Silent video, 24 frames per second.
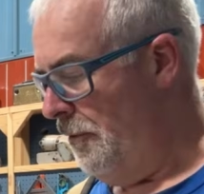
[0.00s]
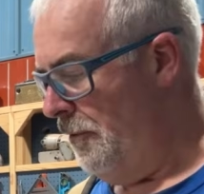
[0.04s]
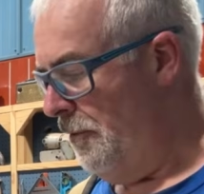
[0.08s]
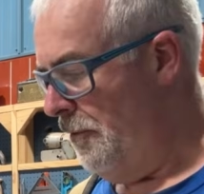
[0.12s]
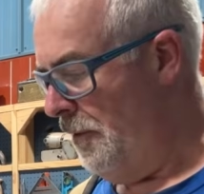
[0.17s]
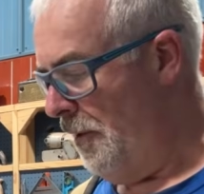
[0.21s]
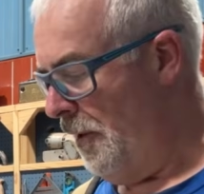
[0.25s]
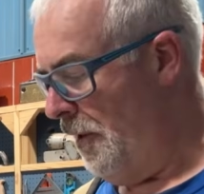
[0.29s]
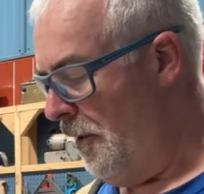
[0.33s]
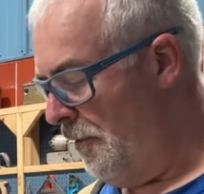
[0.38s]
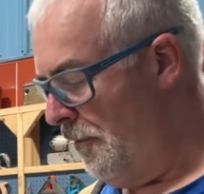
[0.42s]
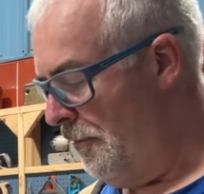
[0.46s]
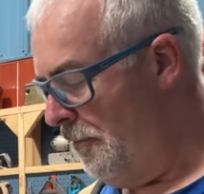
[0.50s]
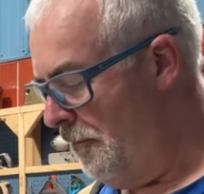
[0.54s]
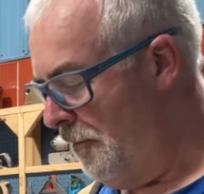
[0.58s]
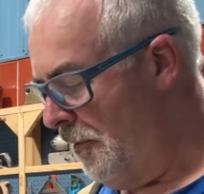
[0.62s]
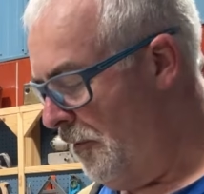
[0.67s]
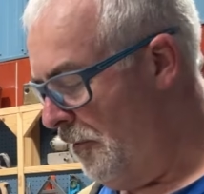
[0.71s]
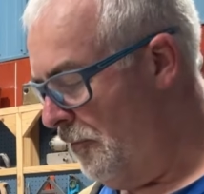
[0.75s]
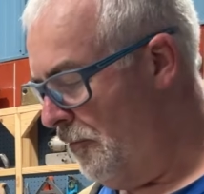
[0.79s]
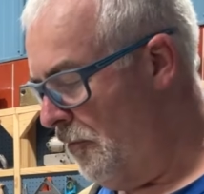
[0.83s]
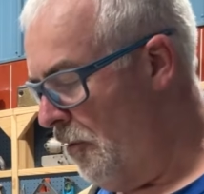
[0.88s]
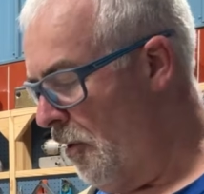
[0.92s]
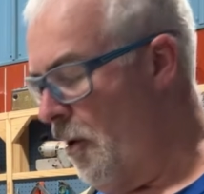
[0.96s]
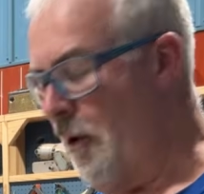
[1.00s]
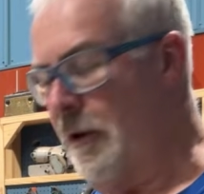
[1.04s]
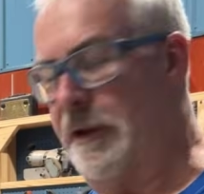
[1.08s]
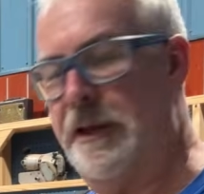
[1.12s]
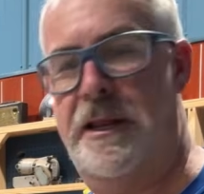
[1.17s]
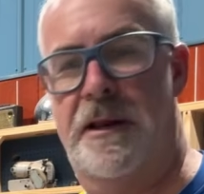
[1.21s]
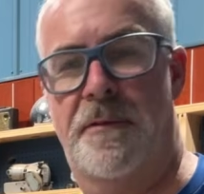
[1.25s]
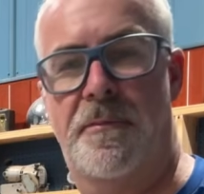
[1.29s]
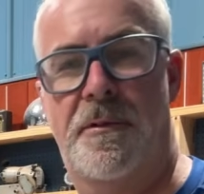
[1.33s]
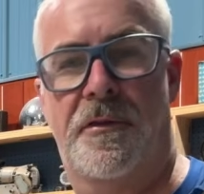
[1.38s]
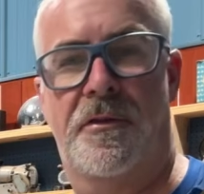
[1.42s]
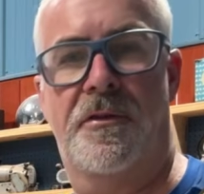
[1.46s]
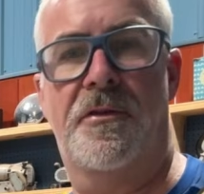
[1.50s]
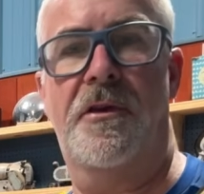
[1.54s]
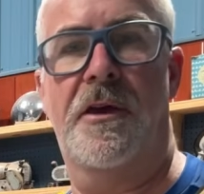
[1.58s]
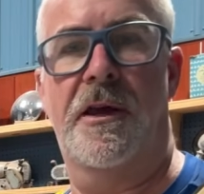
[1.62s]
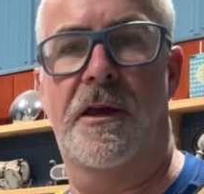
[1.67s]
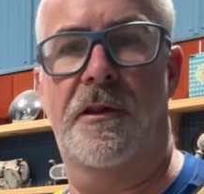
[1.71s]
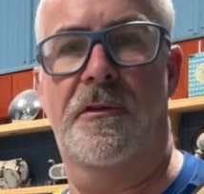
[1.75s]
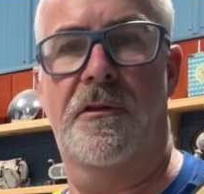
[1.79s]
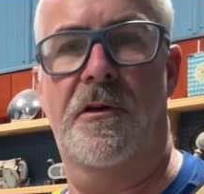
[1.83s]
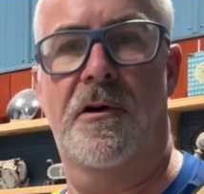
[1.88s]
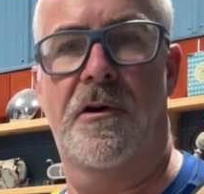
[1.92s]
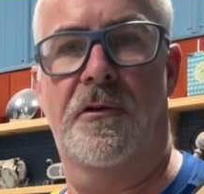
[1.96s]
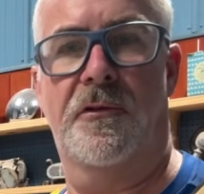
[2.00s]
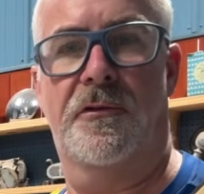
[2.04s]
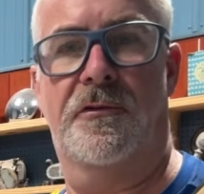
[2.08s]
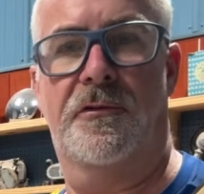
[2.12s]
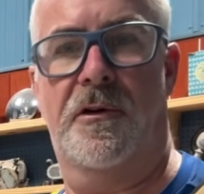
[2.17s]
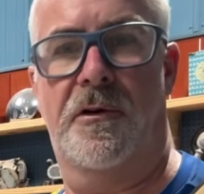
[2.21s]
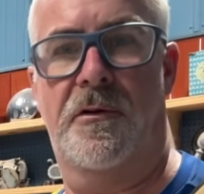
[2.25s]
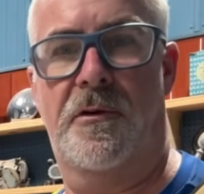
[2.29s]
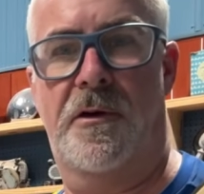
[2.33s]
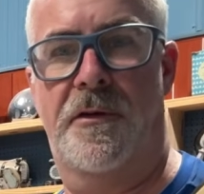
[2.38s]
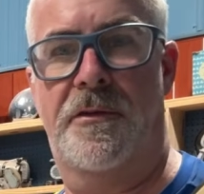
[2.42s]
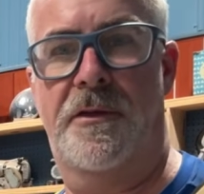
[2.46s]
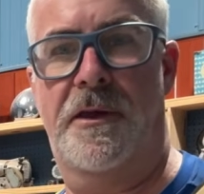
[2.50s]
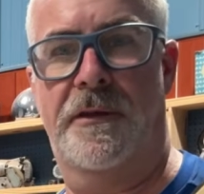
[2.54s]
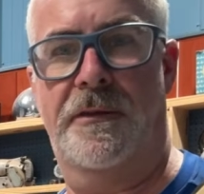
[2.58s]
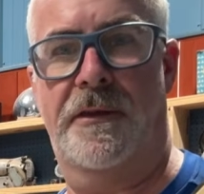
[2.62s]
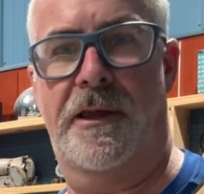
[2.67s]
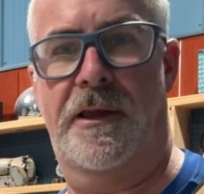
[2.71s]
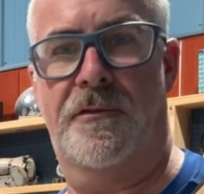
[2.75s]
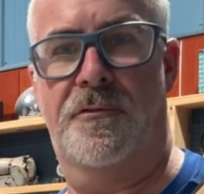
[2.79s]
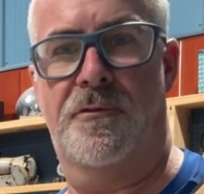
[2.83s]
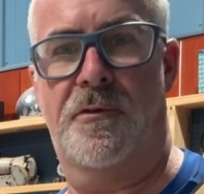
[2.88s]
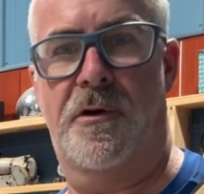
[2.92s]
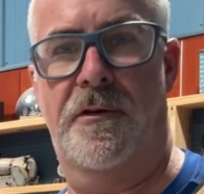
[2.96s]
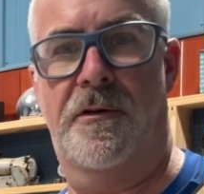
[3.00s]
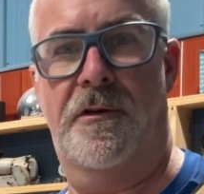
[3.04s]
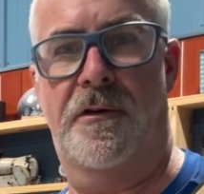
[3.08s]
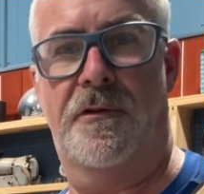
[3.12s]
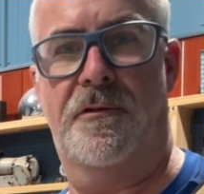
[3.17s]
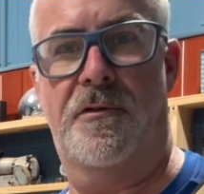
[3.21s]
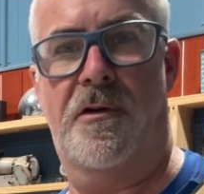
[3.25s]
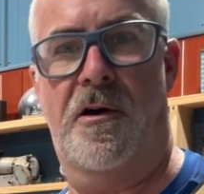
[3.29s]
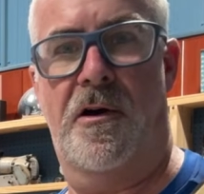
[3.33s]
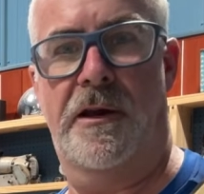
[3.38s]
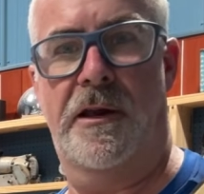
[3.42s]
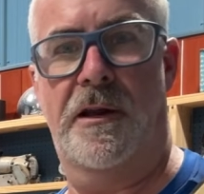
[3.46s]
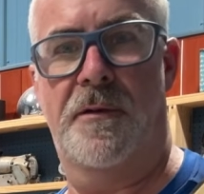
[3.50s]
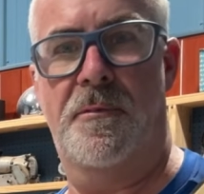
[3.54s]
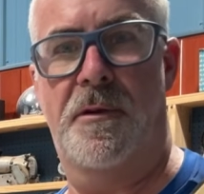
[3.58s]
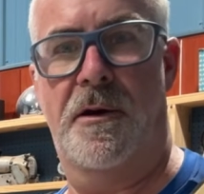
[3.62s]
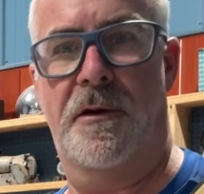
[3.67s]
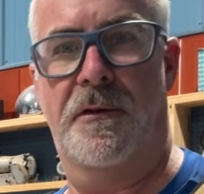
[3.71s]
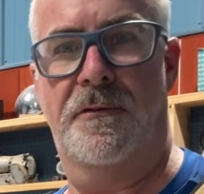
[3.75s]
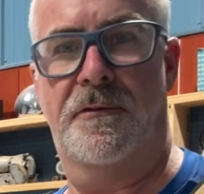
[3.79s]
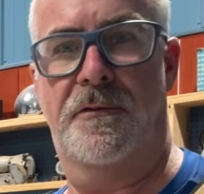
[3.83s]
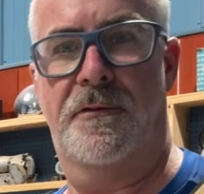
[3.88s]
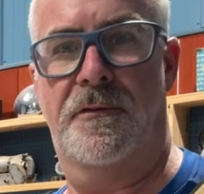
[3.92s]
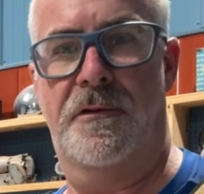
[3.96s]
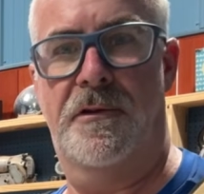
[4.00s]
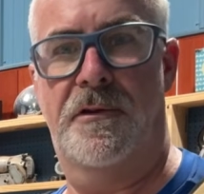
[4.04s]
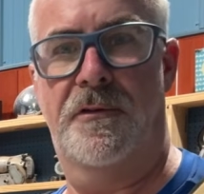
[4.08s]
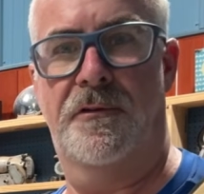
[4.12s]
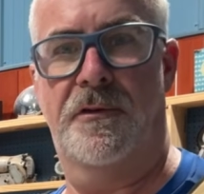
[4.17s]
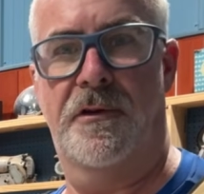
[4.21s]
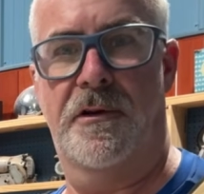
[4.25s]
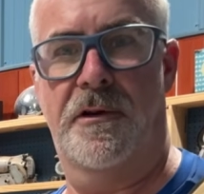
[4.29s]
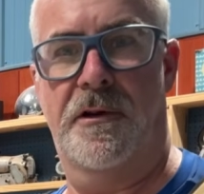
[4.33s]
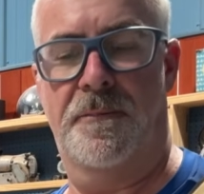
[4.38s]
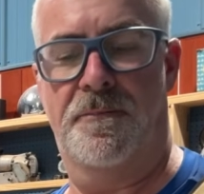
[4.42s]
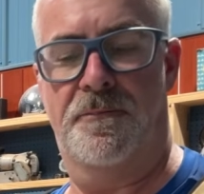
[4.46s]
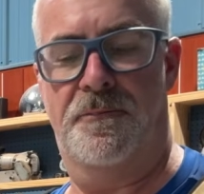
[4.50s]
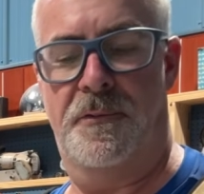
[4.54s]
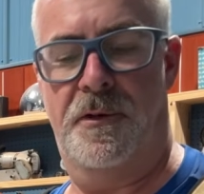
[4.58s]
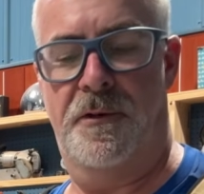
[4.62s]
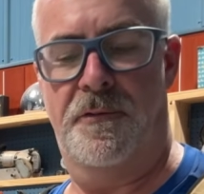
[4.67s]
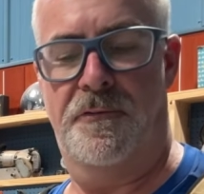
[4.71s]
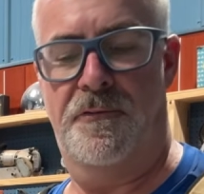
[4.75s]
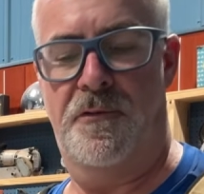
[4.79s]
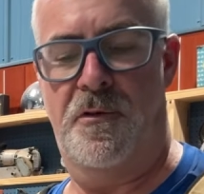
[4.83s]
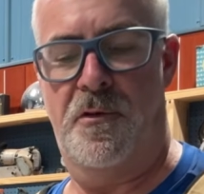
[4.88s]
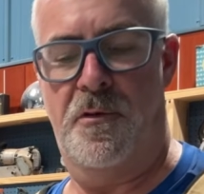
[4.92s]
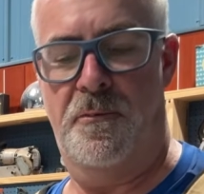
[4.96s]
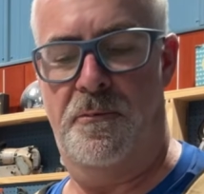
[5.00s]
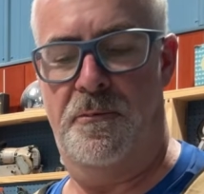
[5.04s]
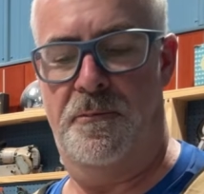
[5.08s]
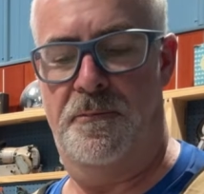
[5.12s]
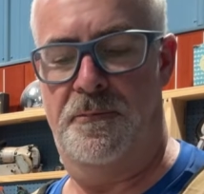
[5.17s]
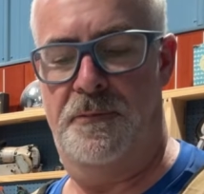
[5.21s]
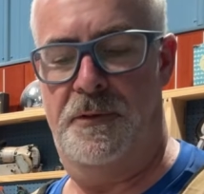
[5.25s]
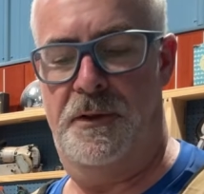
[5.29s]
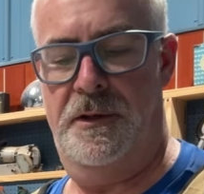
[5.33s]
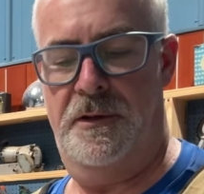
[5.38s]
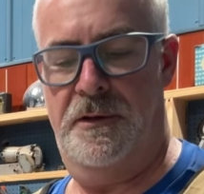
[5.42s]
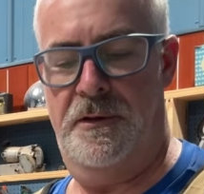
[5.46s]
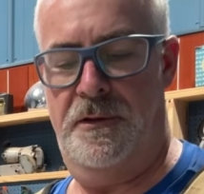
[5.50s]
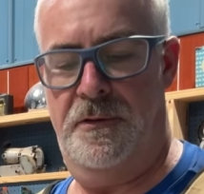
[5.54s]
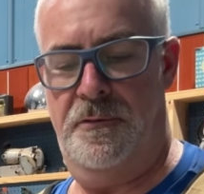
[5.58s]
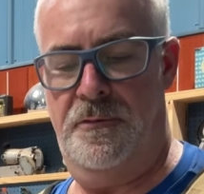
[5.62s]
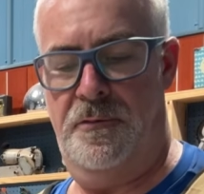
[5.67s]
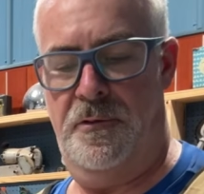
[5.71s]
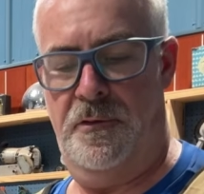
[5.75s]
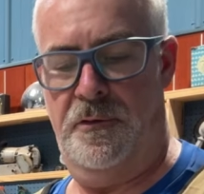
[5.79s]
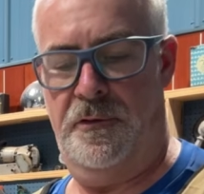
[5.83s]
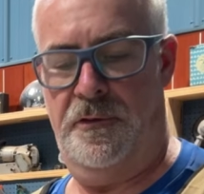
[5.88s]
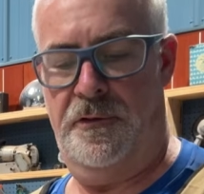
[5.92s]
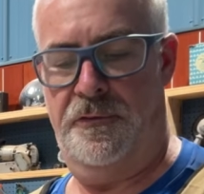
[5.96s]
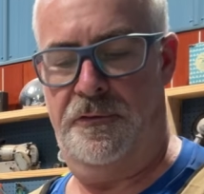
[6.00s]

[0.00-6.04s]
They're talking about thin though, so I think that's why they're talking about using a foam roller.